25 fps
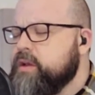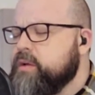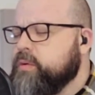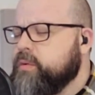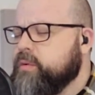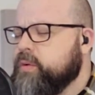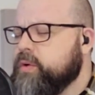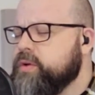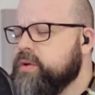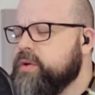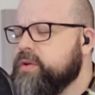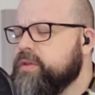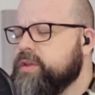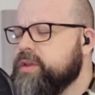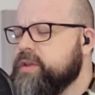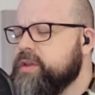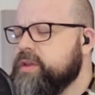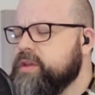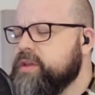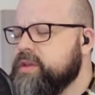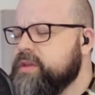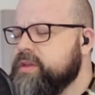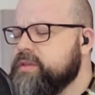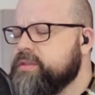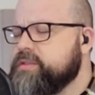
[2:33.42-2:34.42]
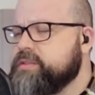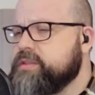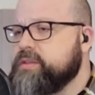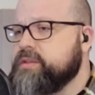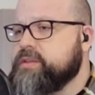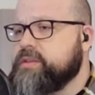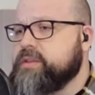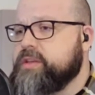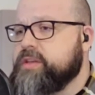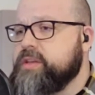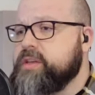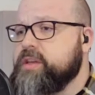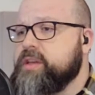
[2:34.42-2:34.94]
Worthy is the
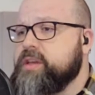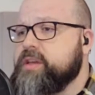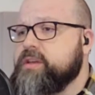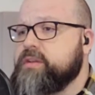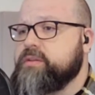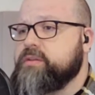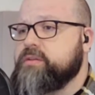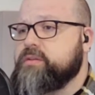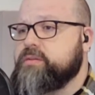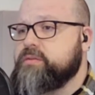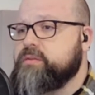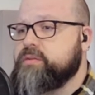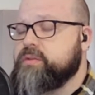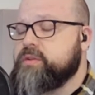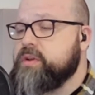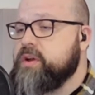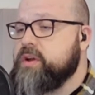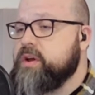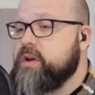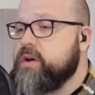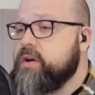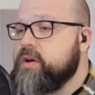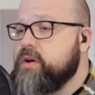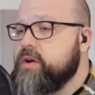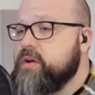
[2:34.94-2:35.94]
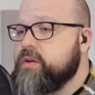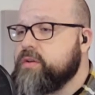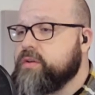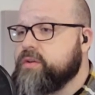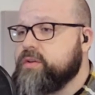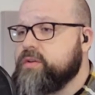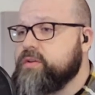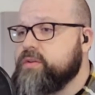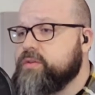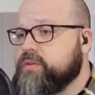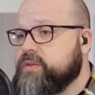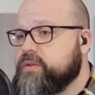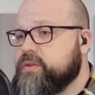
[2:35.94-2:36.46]
King who
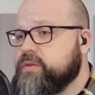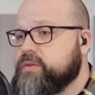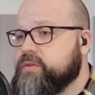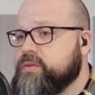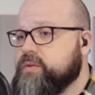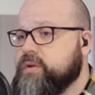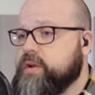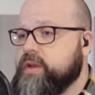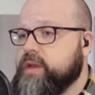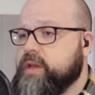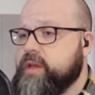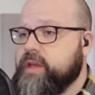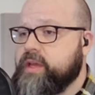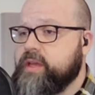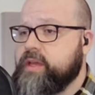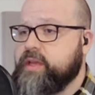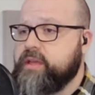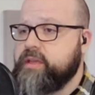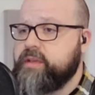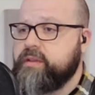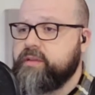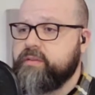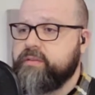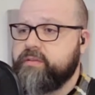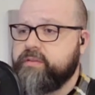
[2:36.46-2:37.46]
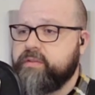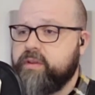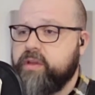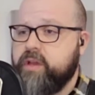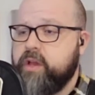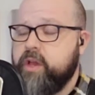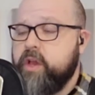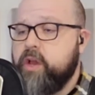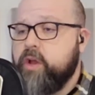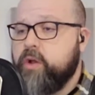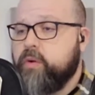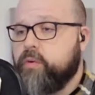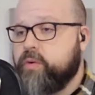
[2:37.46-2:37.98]
conquered the grave.
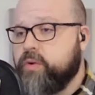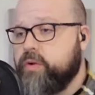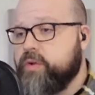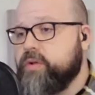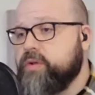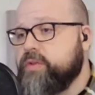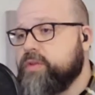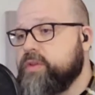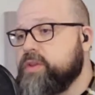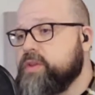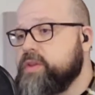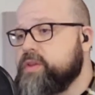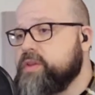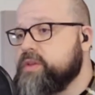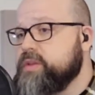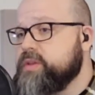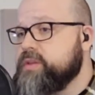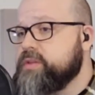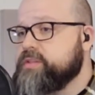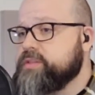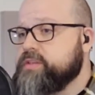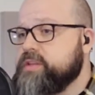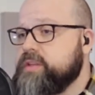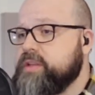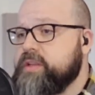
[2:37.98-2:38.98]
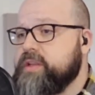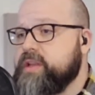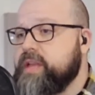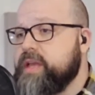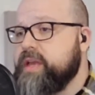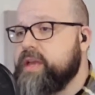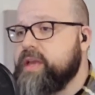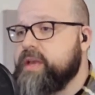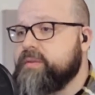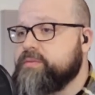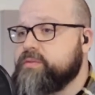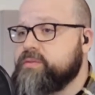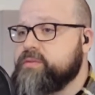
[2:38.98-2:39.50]
Worthy is the
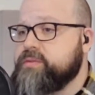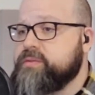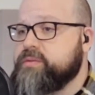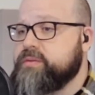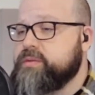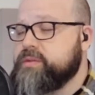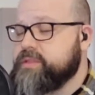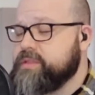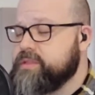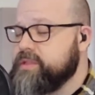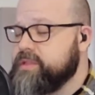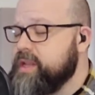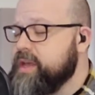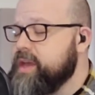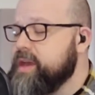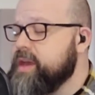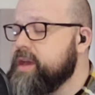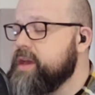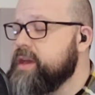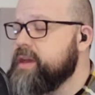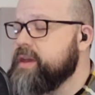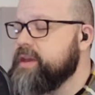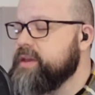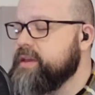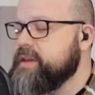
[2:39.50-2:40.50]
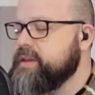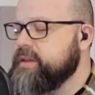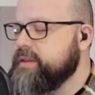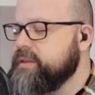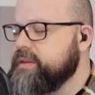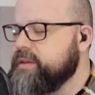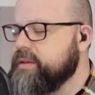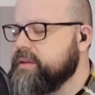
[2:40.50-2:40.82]
Lamb who was slain.